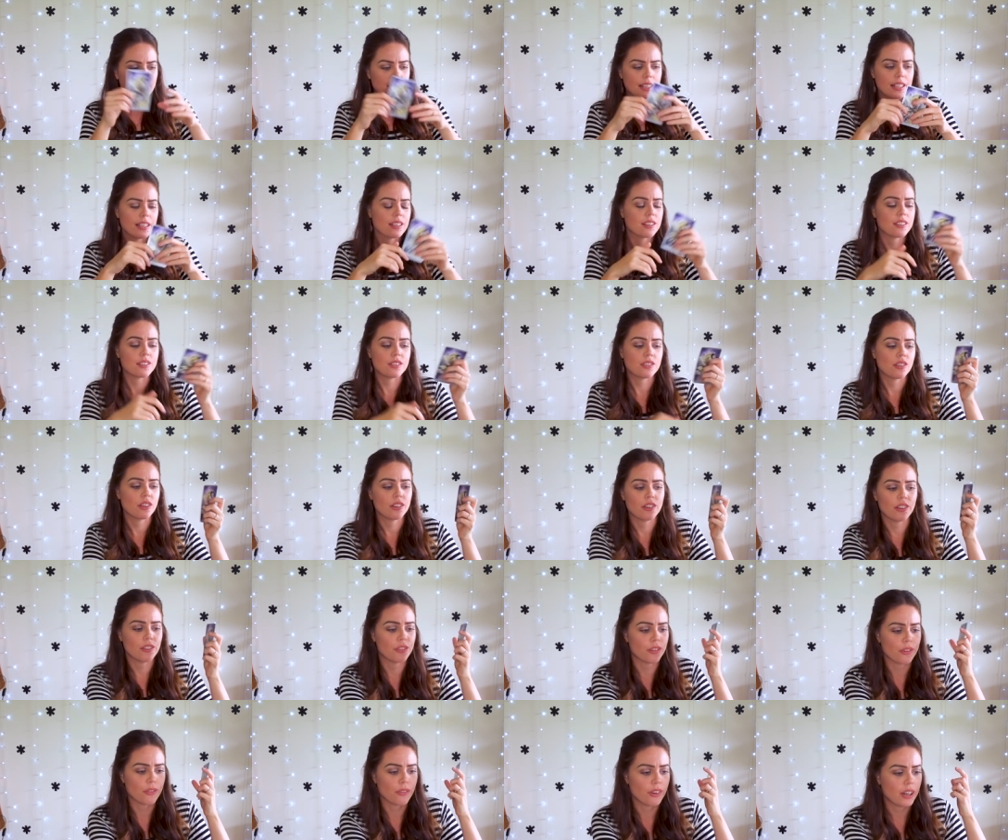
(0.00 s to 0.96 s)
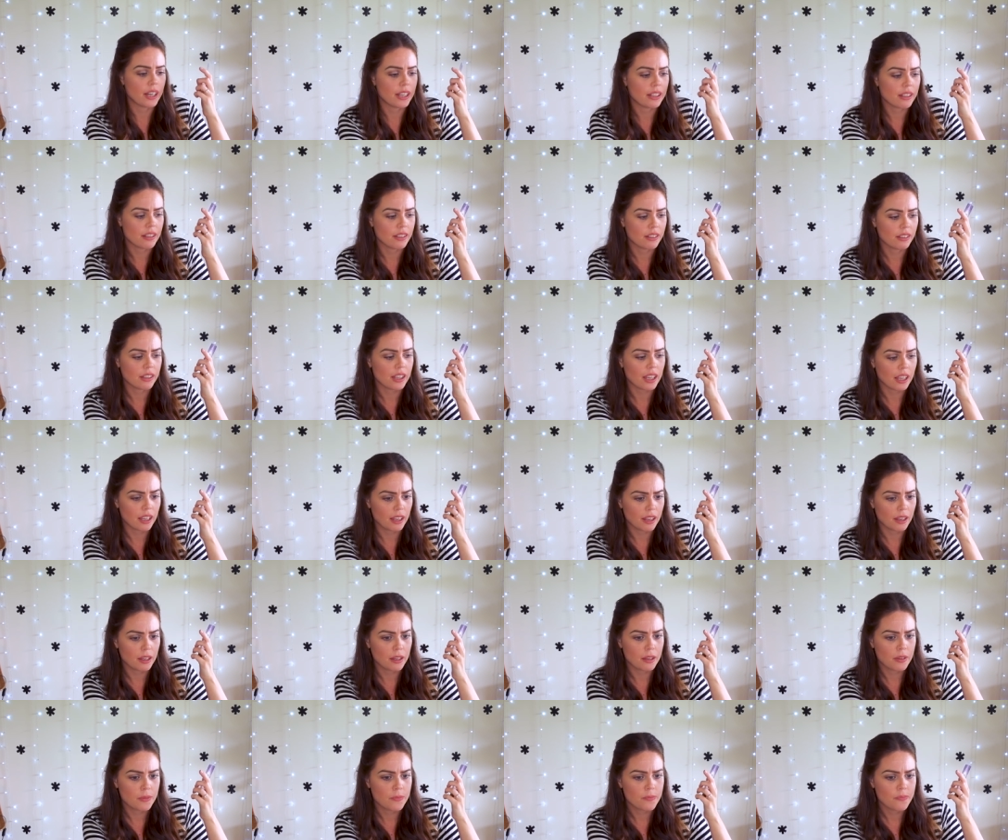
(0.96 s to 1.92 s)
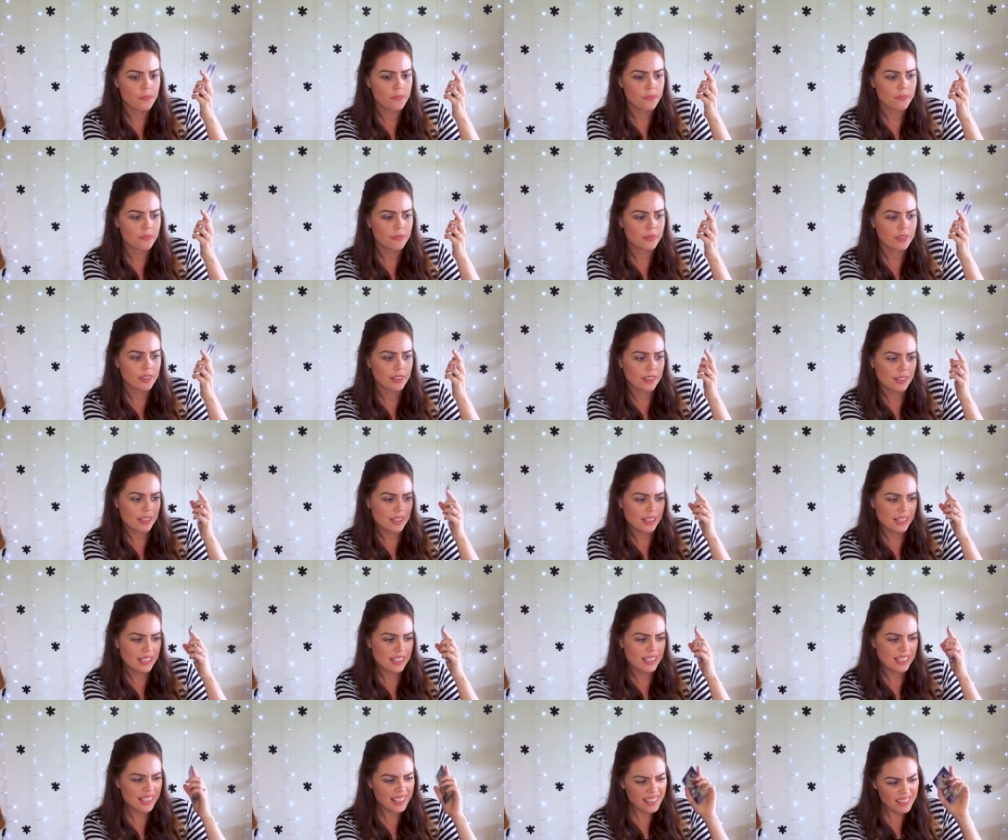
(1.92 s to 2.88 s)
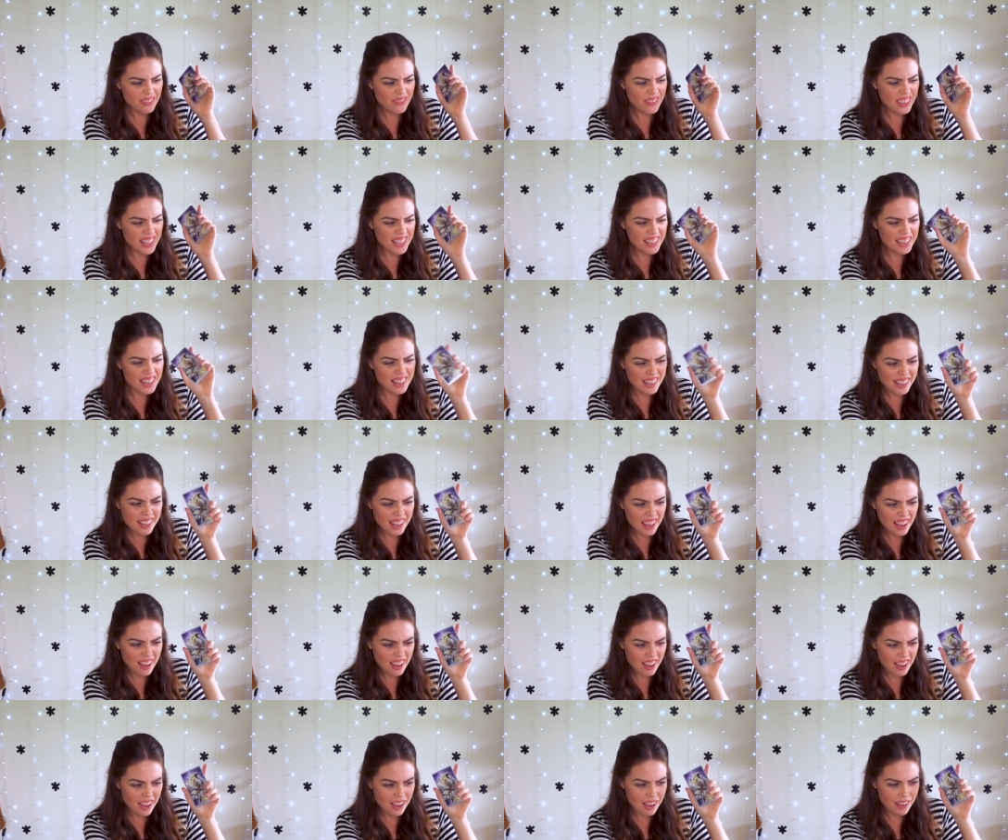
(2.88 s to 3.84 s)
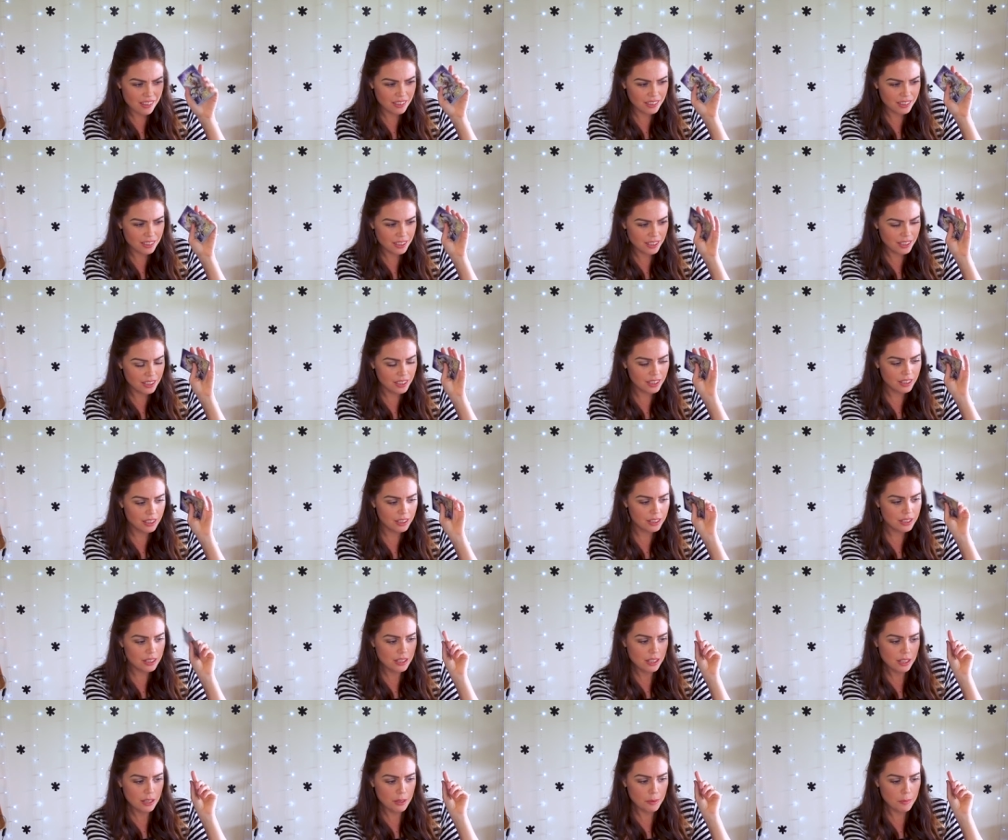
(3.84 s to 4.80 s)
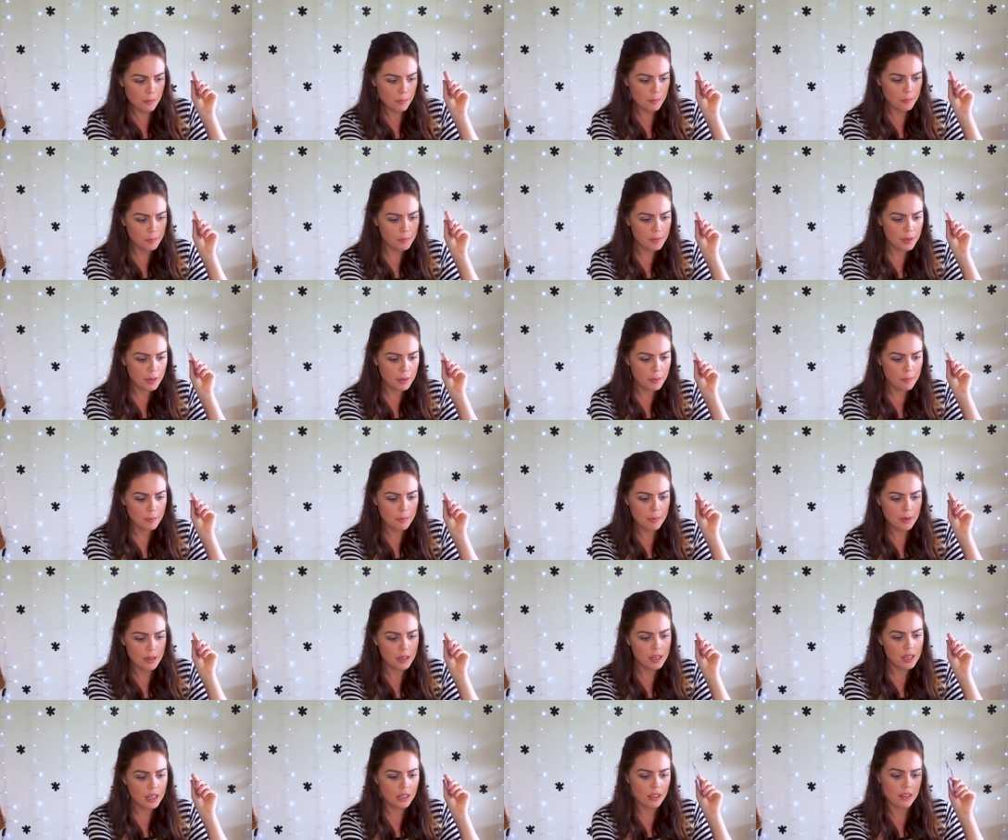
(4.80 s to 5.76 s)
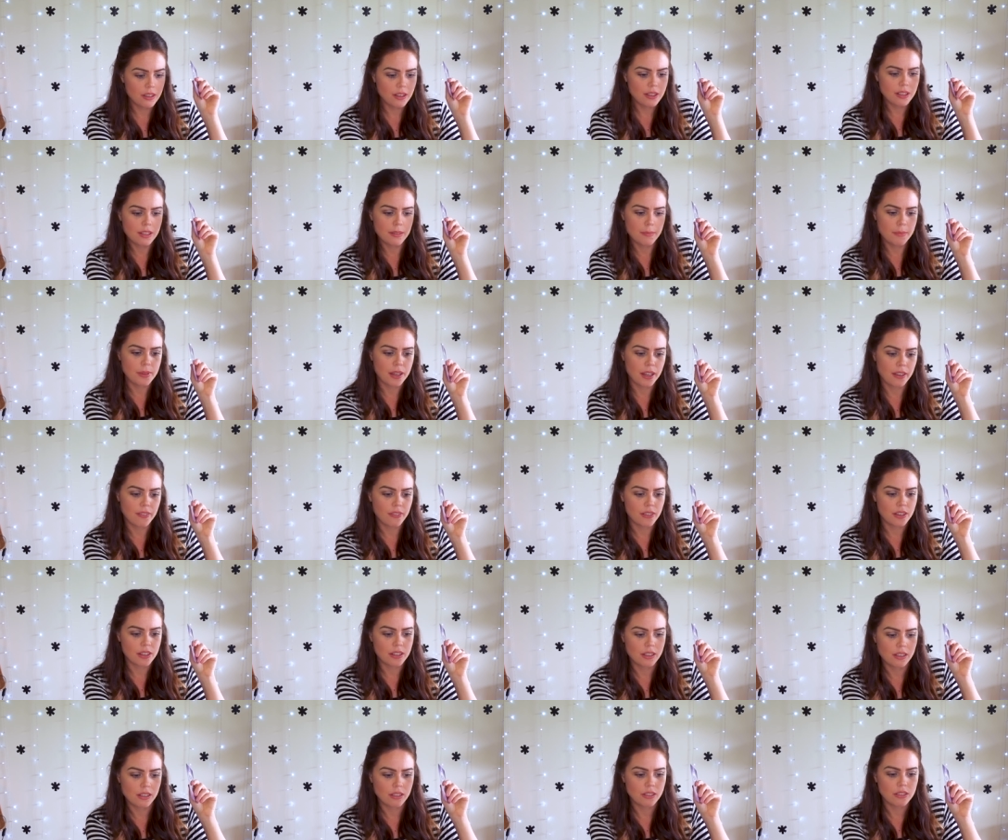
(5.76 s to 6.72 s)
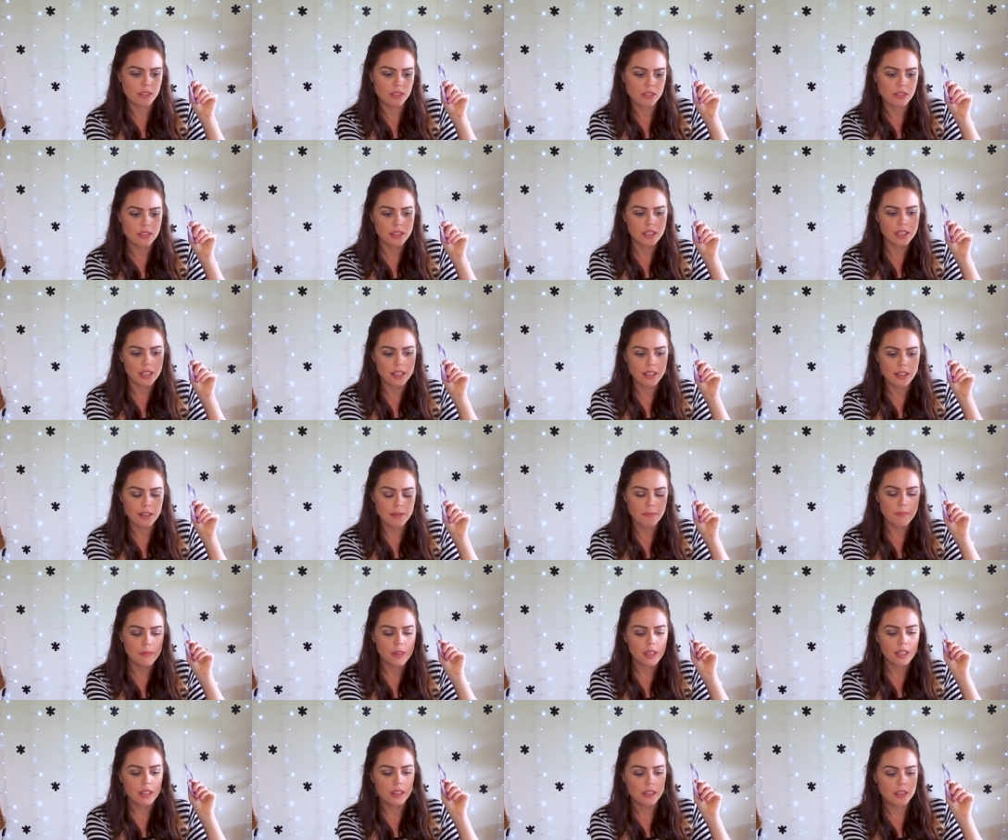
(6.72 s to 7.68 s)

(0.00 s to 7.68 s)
That is not on the right key. Just give me a call, don't bump, cause I'm having a good time.